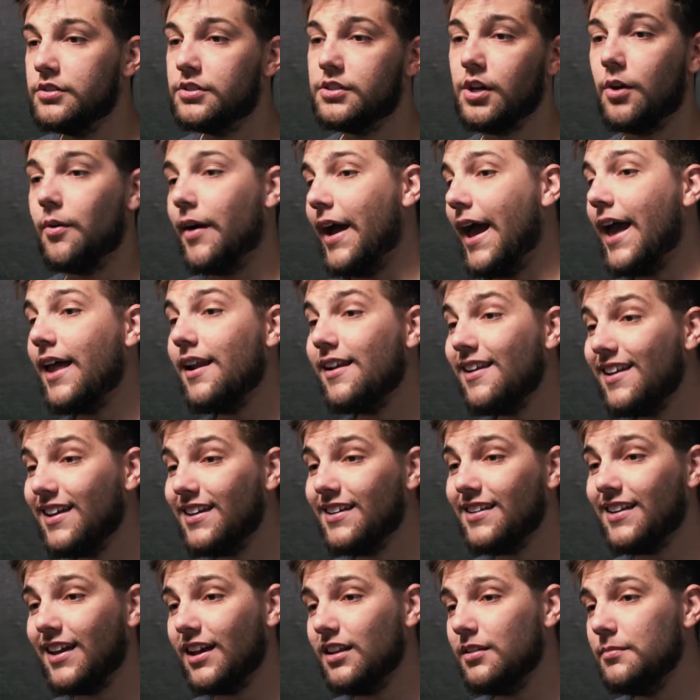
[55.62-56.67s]
So
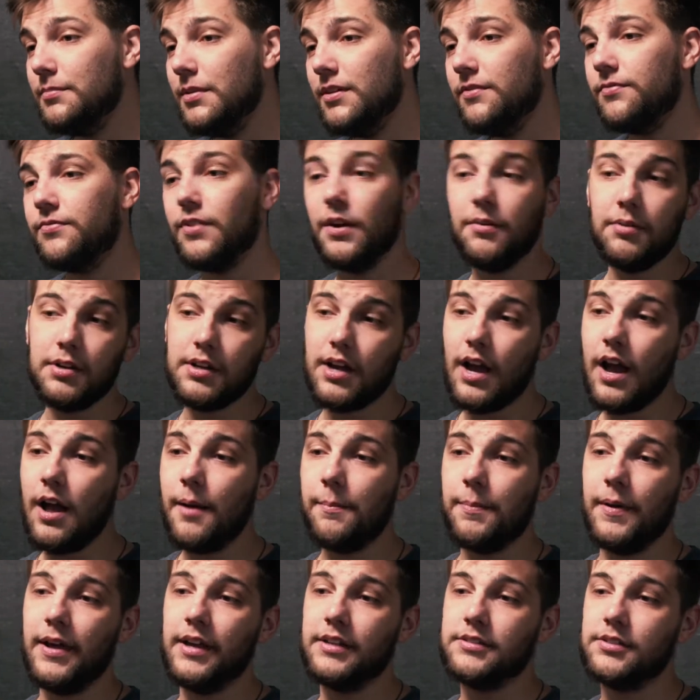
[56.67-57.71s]
editing can be very
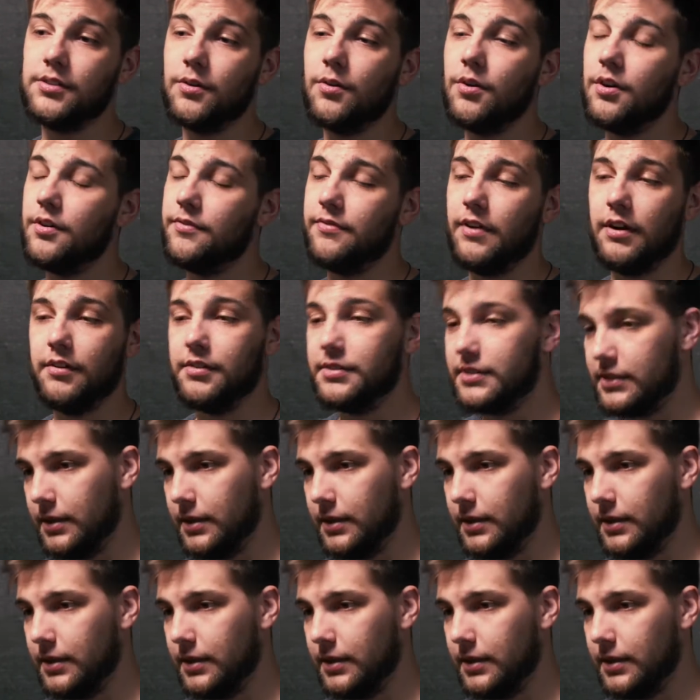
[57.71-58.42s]
complex or very